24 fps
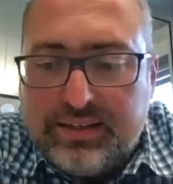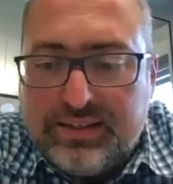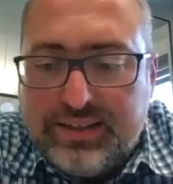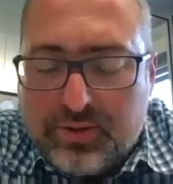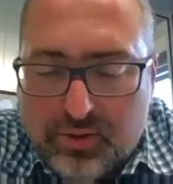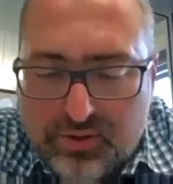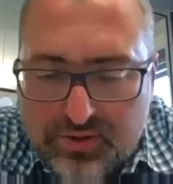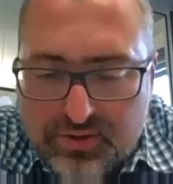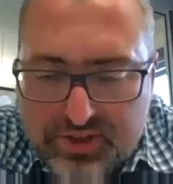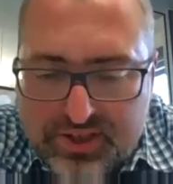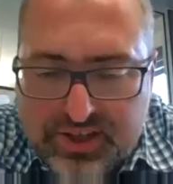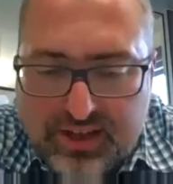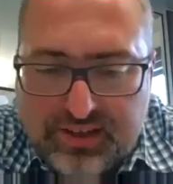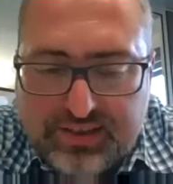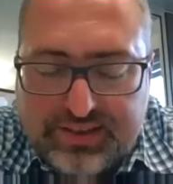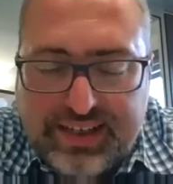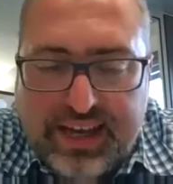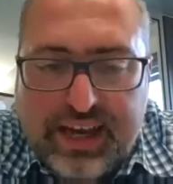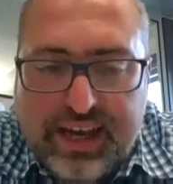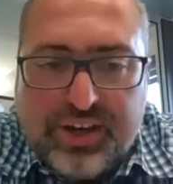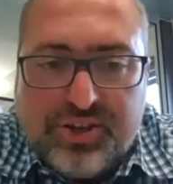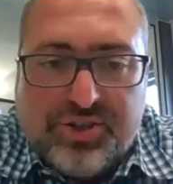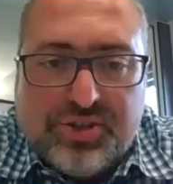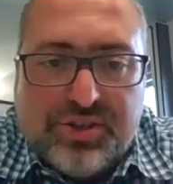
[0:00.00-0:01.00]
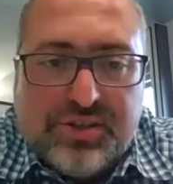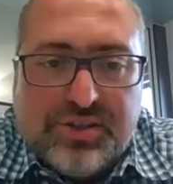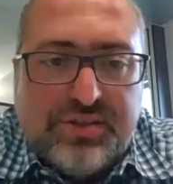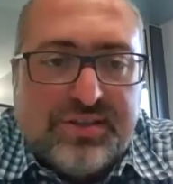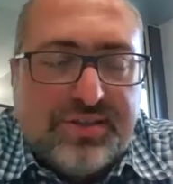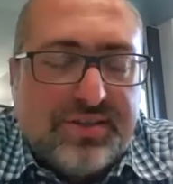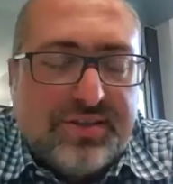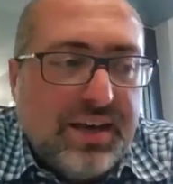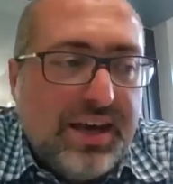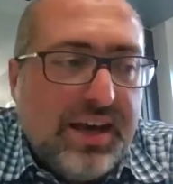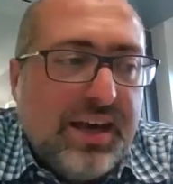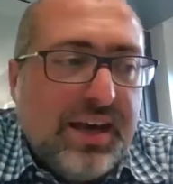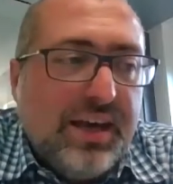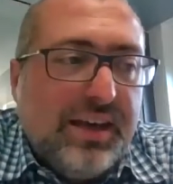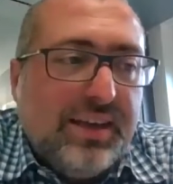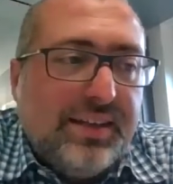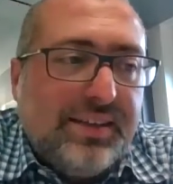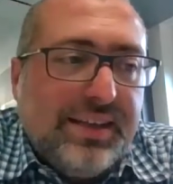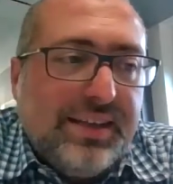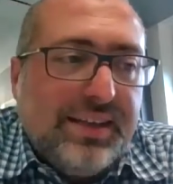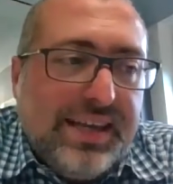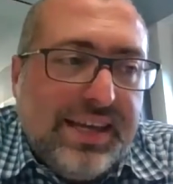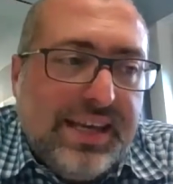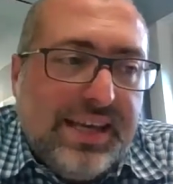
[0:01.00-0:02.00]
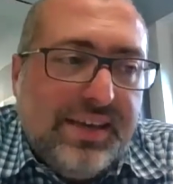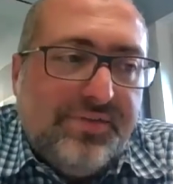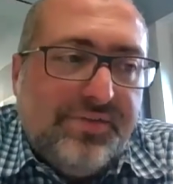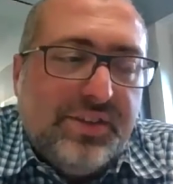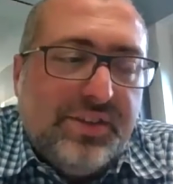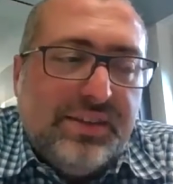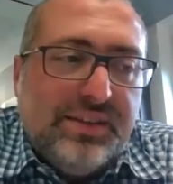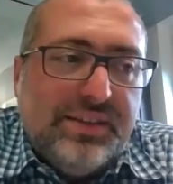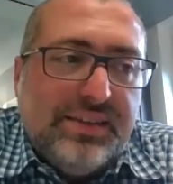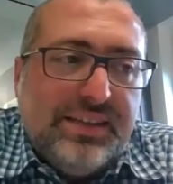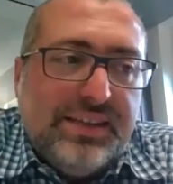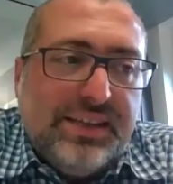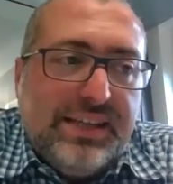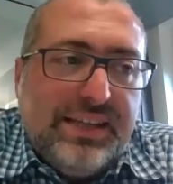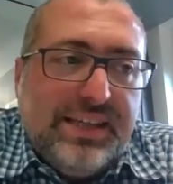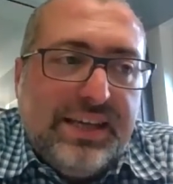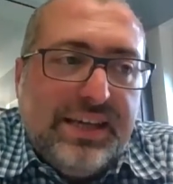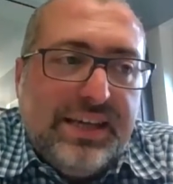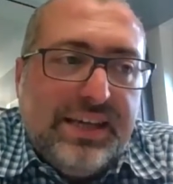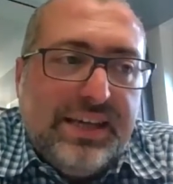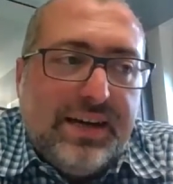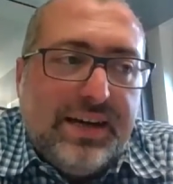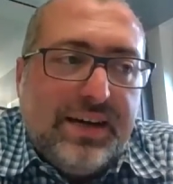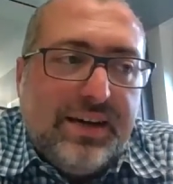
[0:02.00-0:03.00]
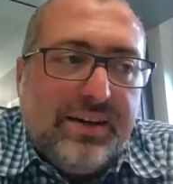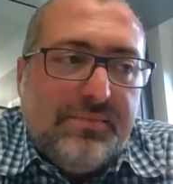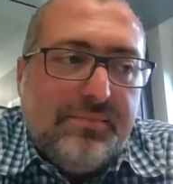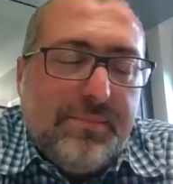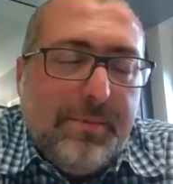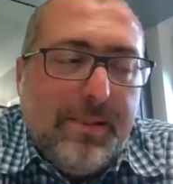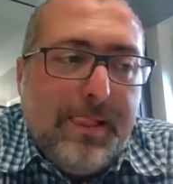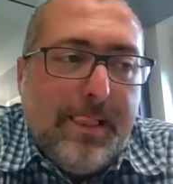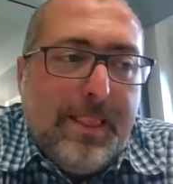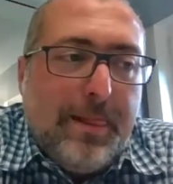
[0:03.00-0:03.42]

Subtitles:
consultations, even the